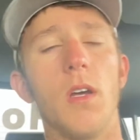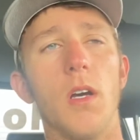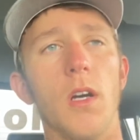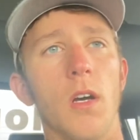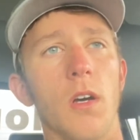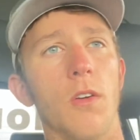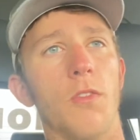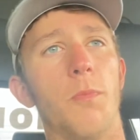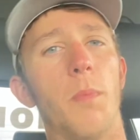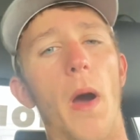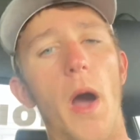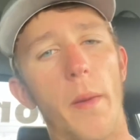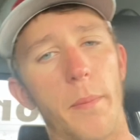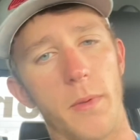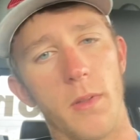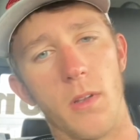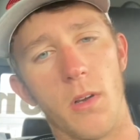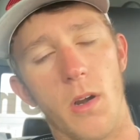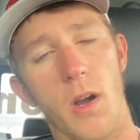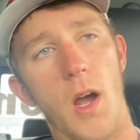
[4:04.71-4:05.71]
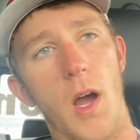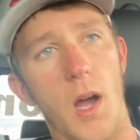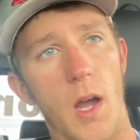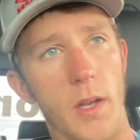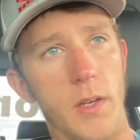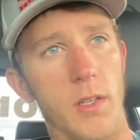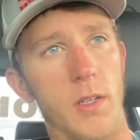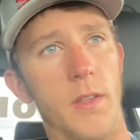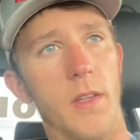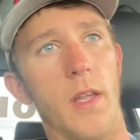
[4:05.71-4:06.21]
of popular
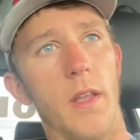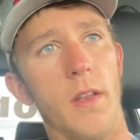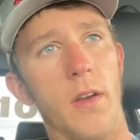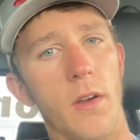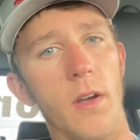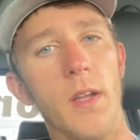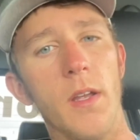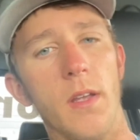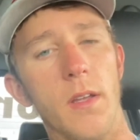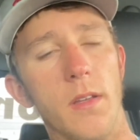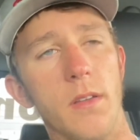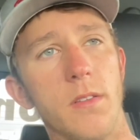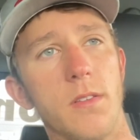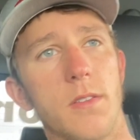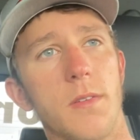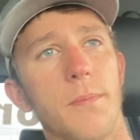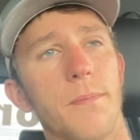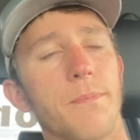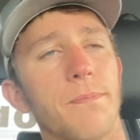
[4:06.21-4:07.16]
Honda that there is.